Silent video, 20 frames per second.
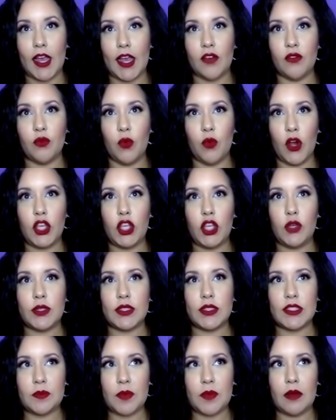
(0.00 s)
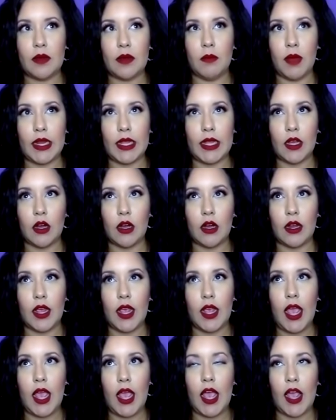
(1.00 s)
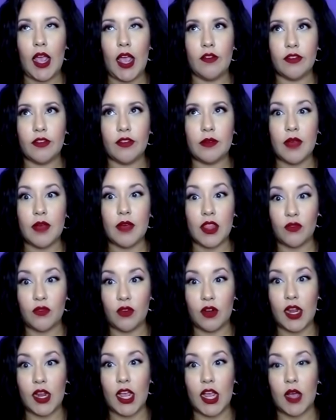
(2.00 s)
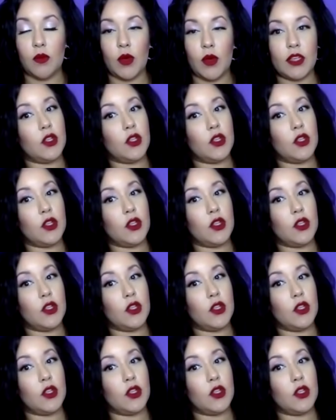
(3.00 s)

of what you would spend money on every month for Amway.